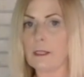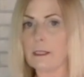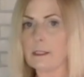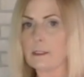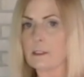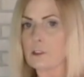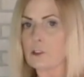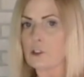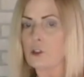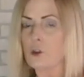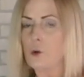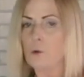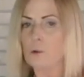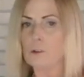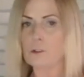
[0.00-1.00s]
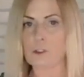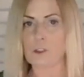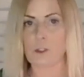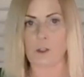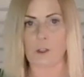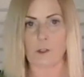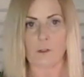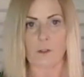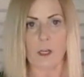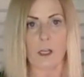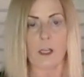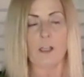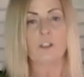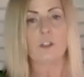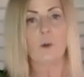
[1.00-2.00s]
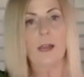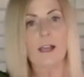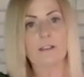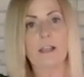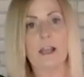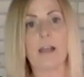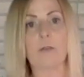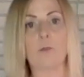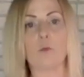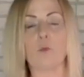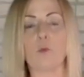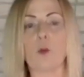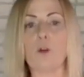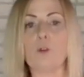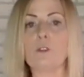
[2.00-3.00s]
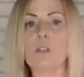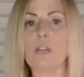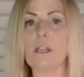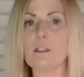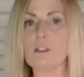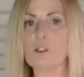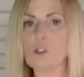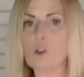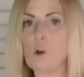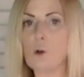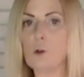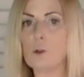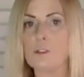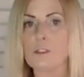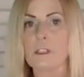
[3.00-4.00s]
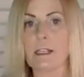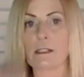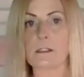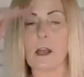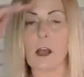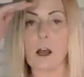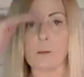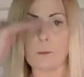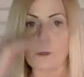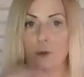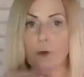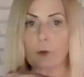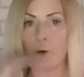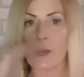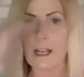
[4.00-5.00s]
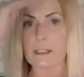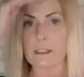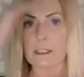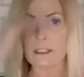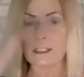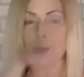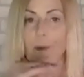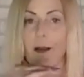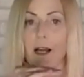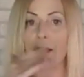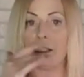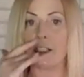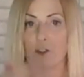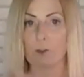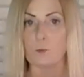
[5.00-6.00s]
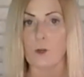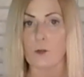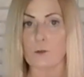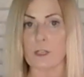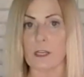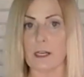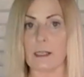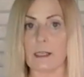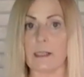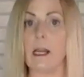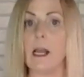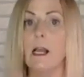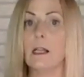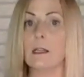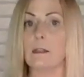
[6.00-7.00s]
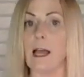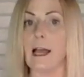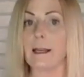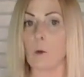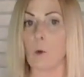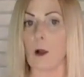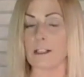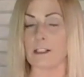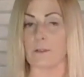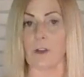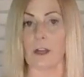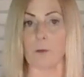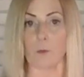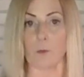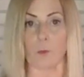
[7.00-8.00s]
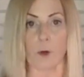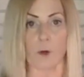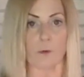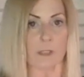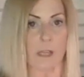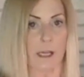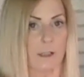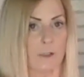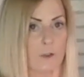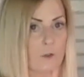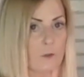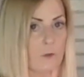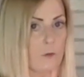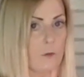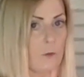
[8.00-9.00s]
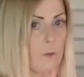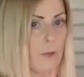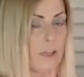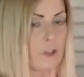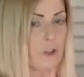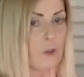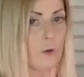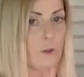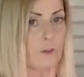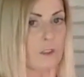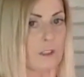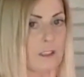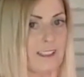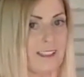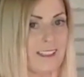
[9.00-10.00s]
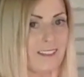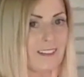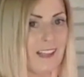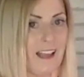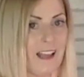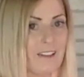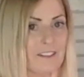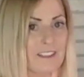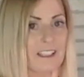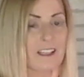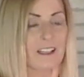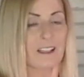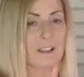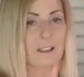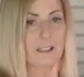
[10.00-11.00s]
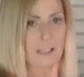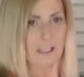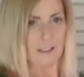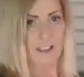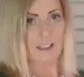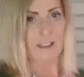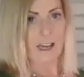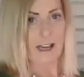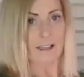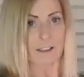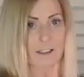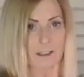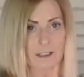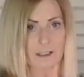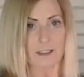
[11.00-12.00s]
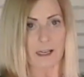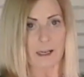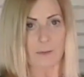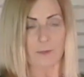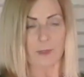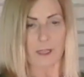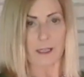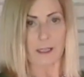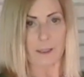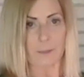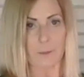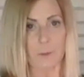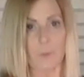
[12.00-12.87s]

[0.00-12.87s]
It's a shoulder turn. So as I rotate the shoulders, that's upper thoracic spine, it's rotating. Likewise, if I rotate my shoulders to the left, it's exactly the same thing.